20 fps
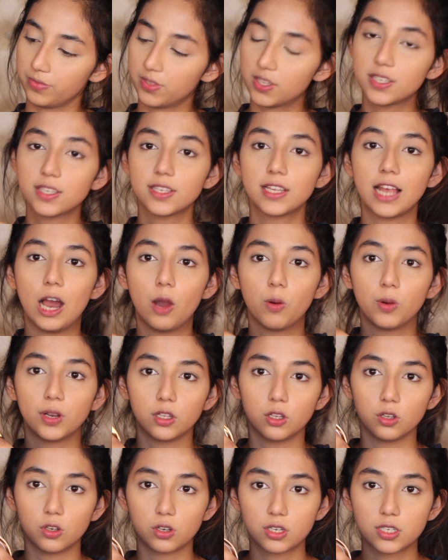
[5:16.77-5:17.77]
this is how
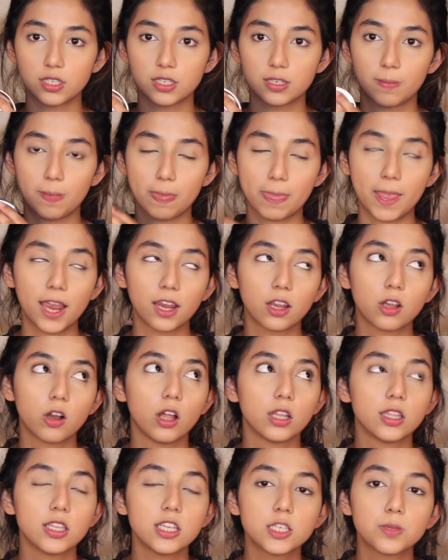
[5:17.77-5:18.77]
it looks. I
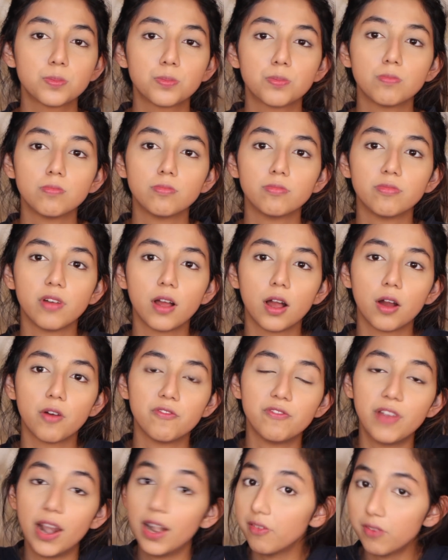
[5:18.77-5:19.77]
got this
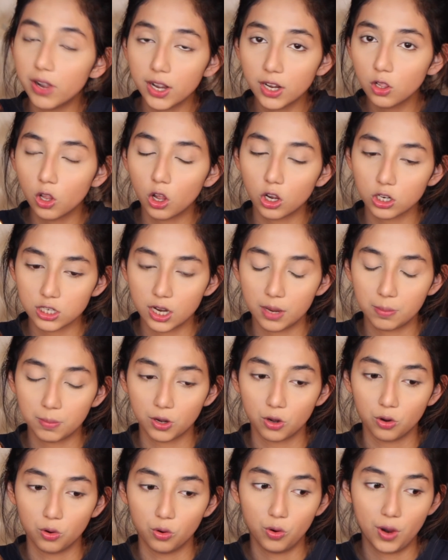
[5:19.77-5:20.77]
very long
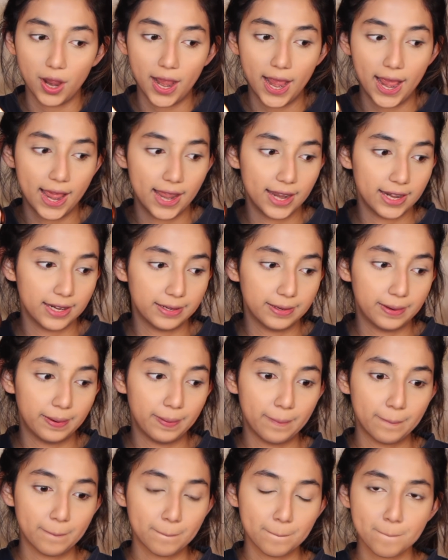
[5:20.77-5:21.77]
time ago, and
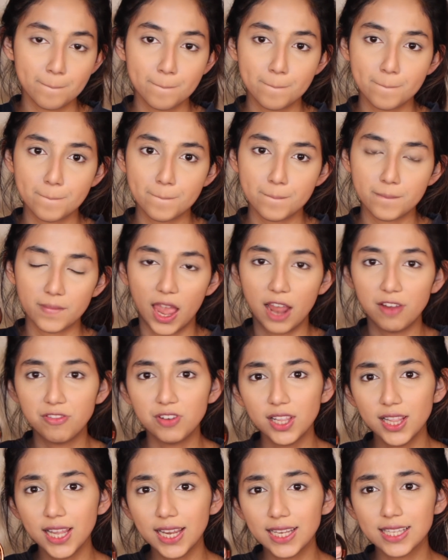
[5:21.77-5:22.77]
I
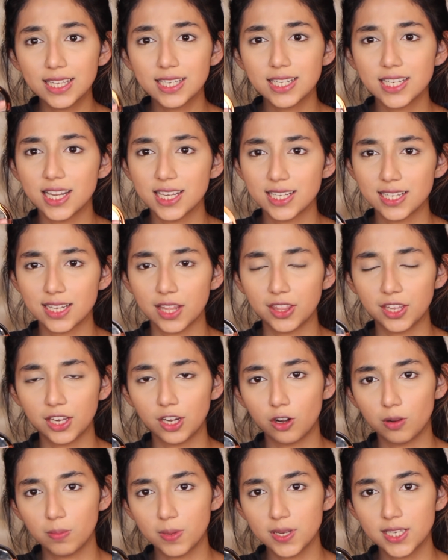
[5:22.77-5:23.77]
feel like this does
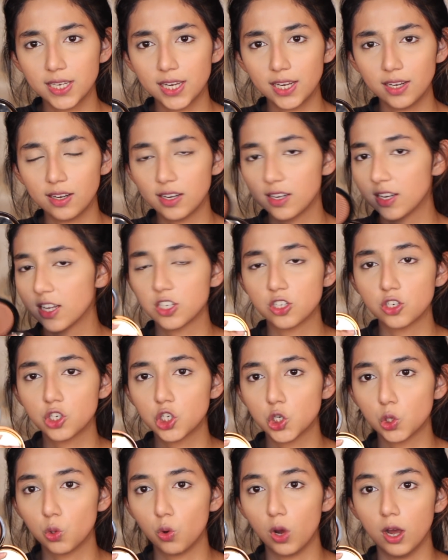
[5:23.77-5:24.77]
nothing on my skin. It
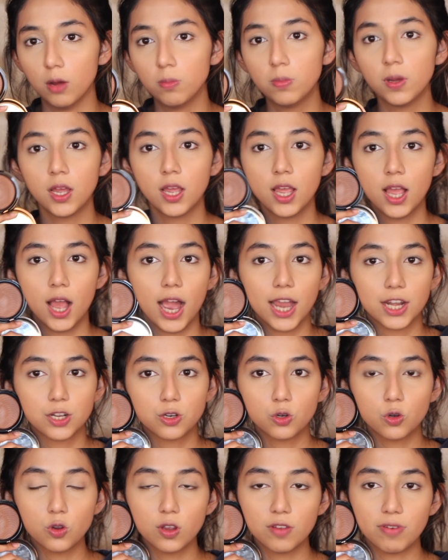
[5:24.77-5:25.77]
doesn't show up. I
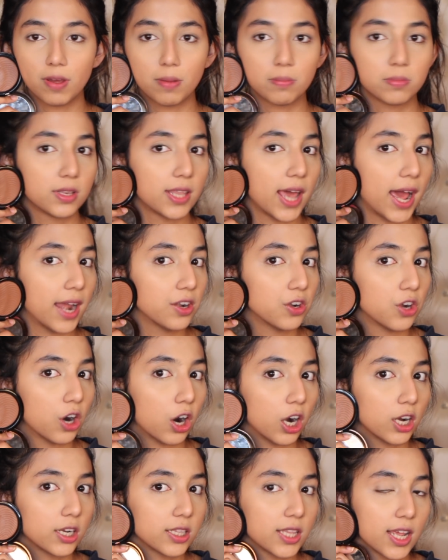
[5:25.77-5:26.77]
don't know if I'm that
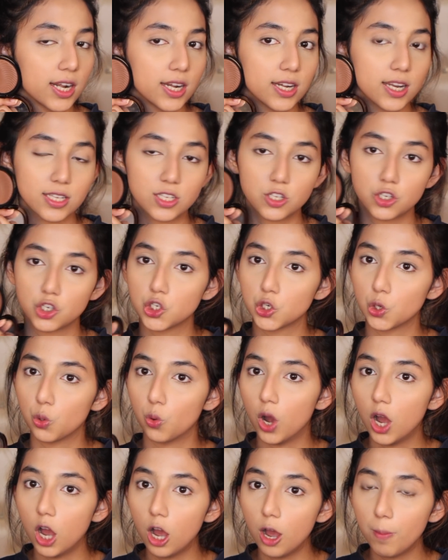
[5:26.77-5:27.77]
dark that it doesn't
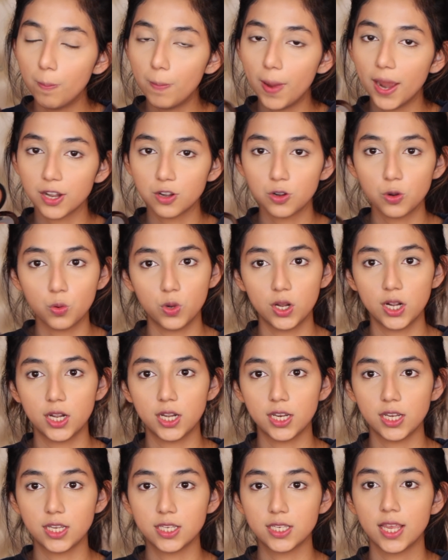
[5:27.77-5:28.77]
show up. I don't know what
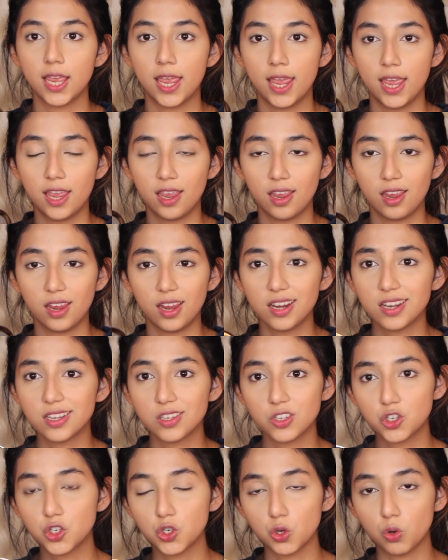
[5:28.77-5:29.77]
it is. It
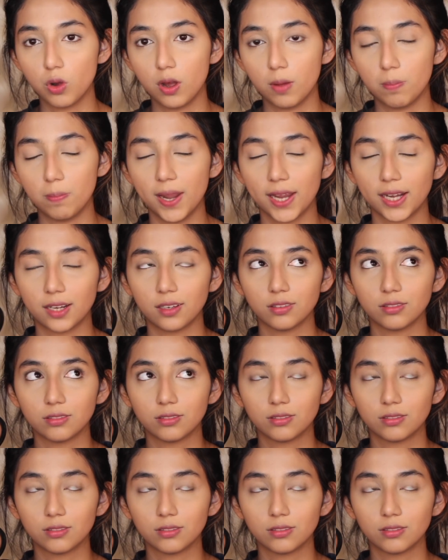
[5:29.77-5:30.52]
doesn't show up. Like,